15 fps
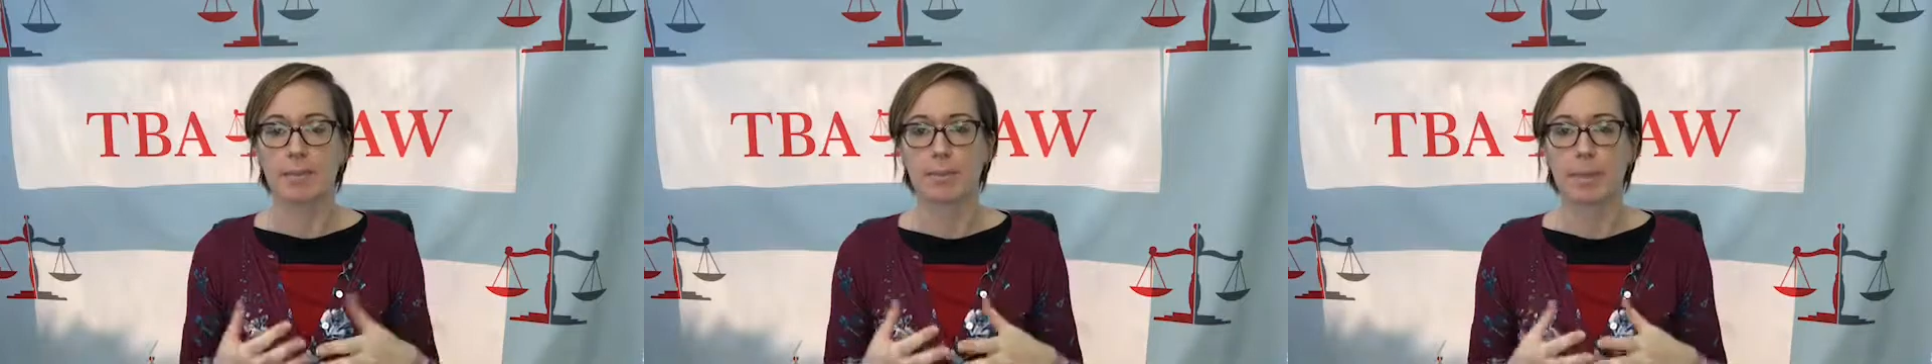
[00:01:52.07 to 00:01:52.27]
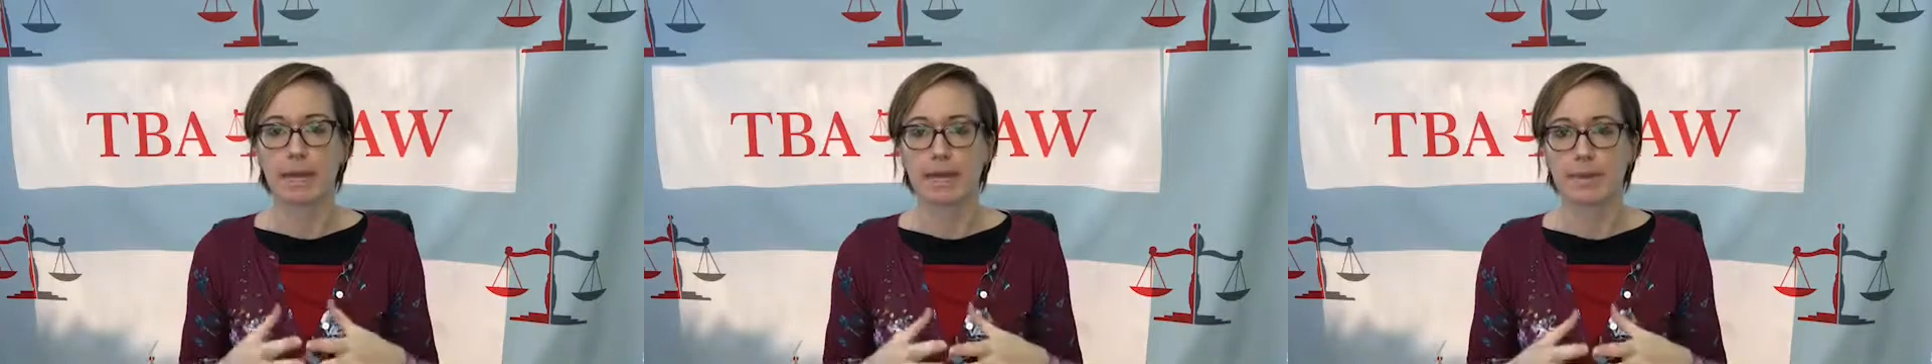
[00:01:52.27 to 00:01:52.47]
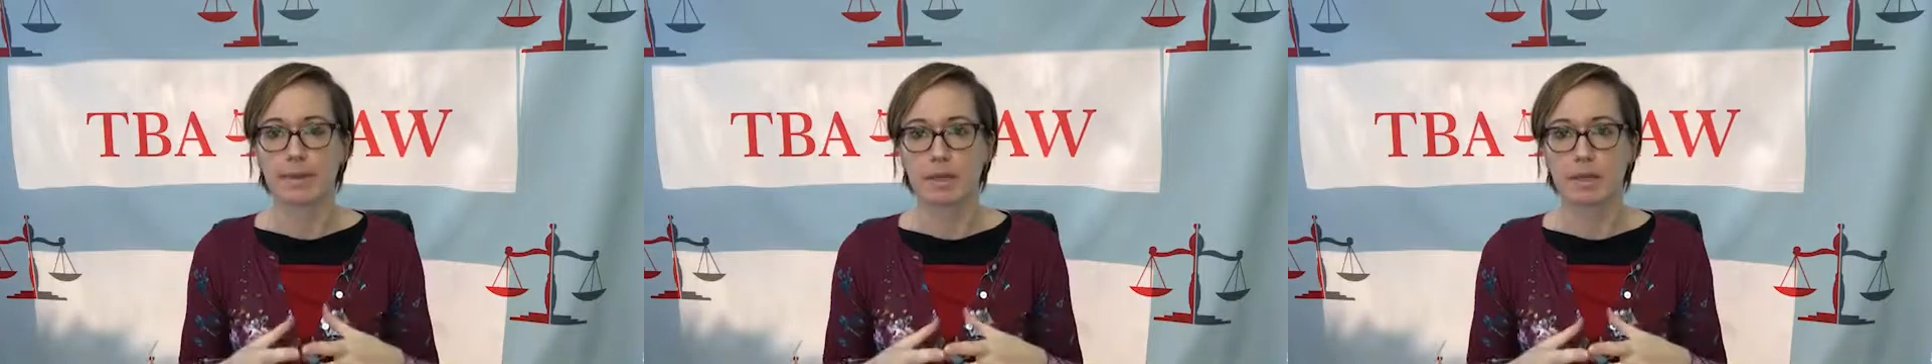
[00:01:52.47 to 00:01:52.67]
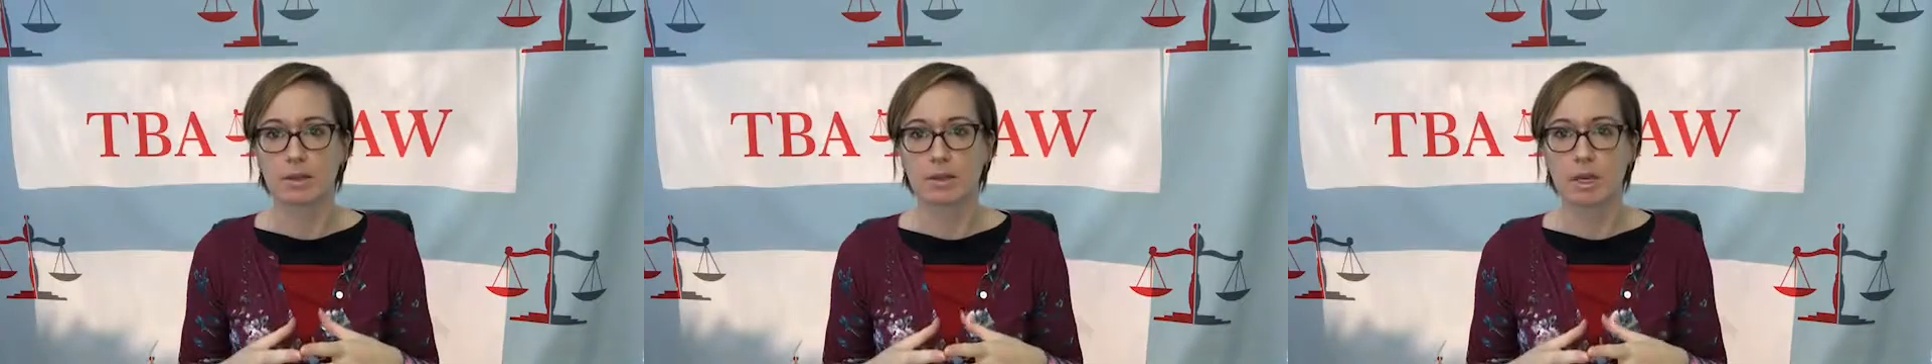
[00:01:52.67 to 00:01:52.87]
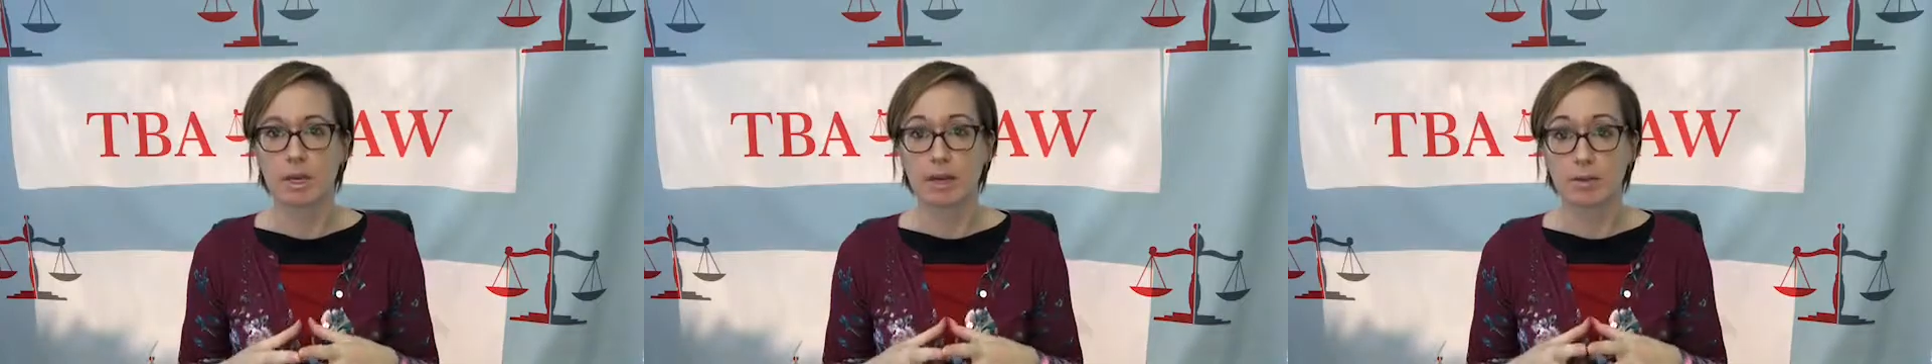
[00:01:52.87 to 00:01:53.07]
but
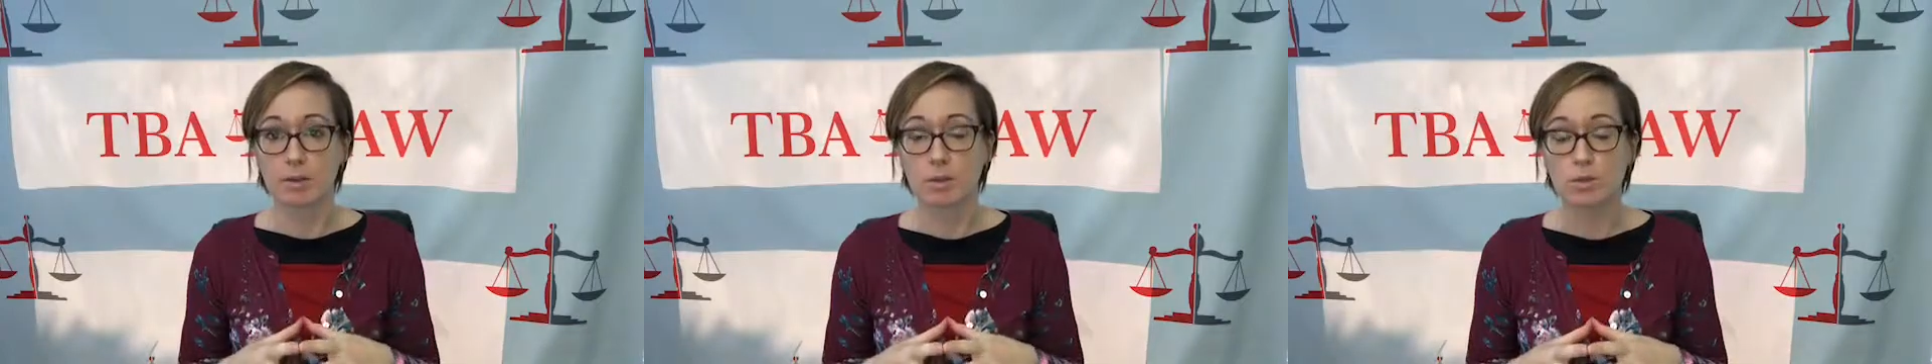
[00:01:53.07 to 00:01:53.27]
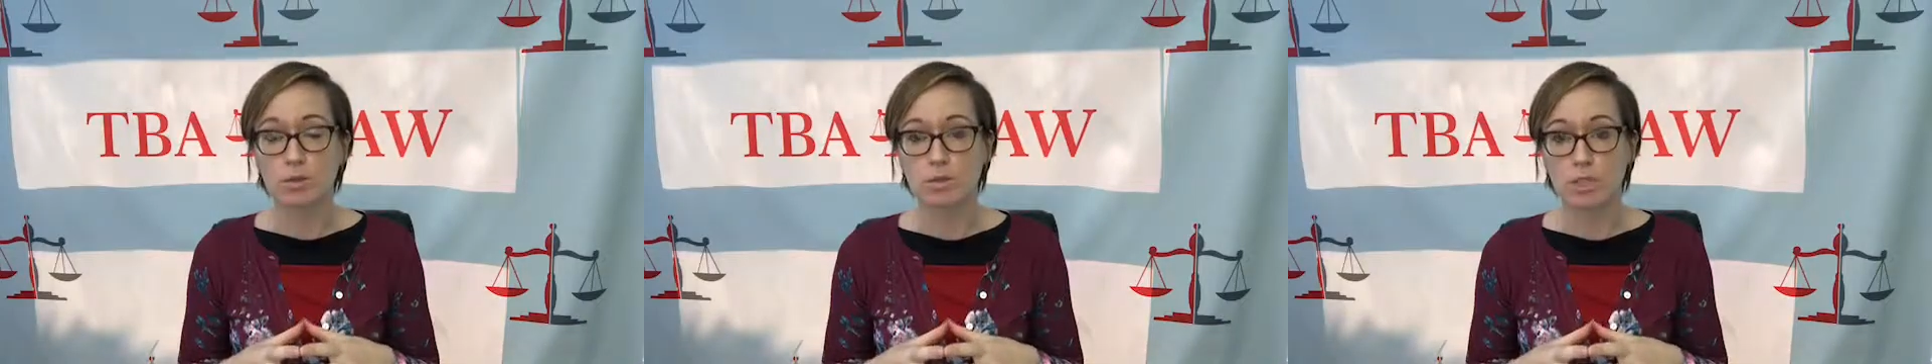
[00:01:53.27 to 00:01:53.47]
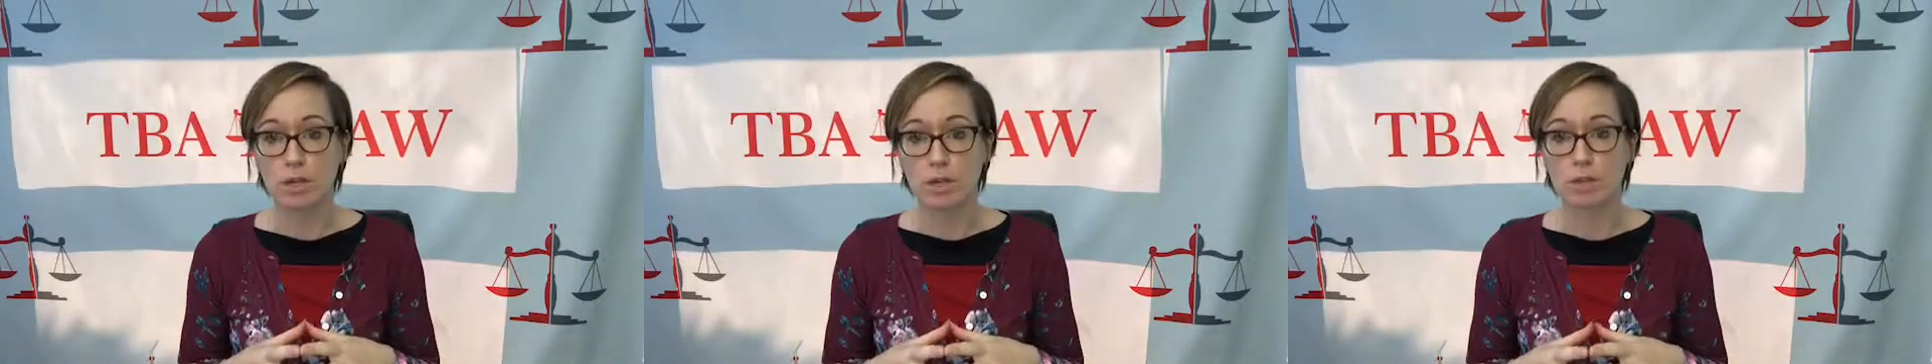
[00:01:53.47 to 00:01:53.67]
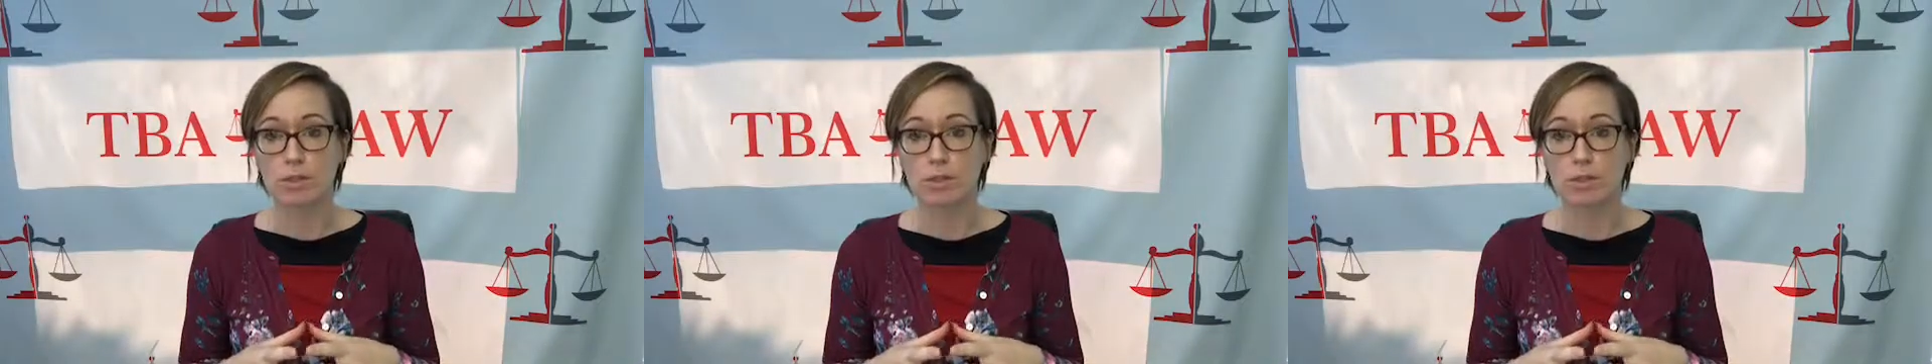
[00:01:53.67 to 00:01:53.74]
there are also